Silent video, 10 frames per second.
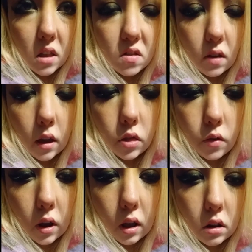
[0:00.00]
It's day
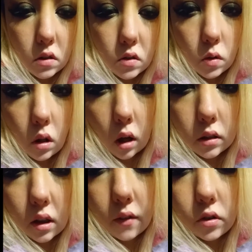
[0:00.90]
3 and it's 2
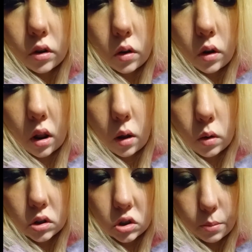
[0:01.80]
o'clock in the afternoon and I
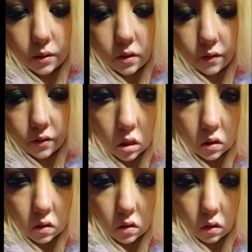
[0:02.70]
want to shoot myself.
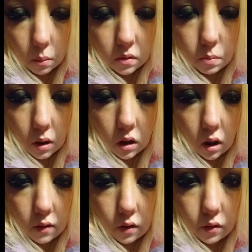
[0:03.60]
This is the dumbest
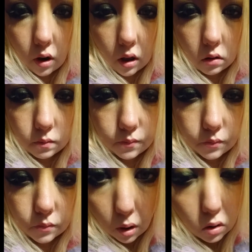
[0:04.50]
pain I've ever had.
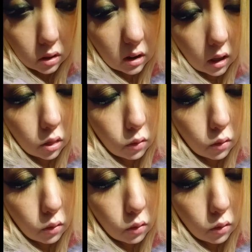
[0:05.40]
Apparently day